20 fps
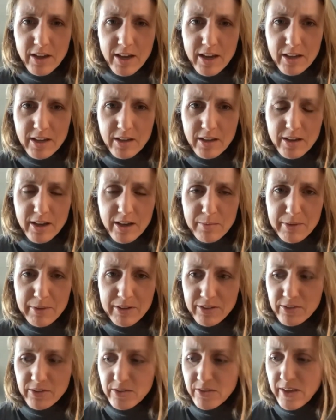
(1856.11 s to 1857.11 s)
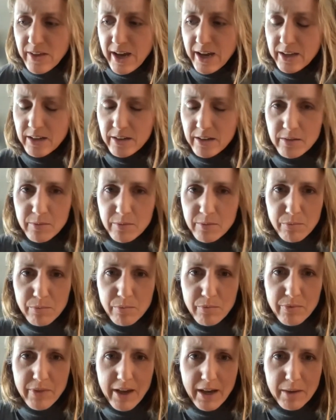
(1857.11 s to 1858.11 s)
I missed
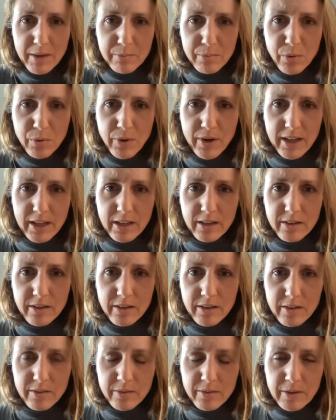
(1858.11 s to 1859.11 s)
that point.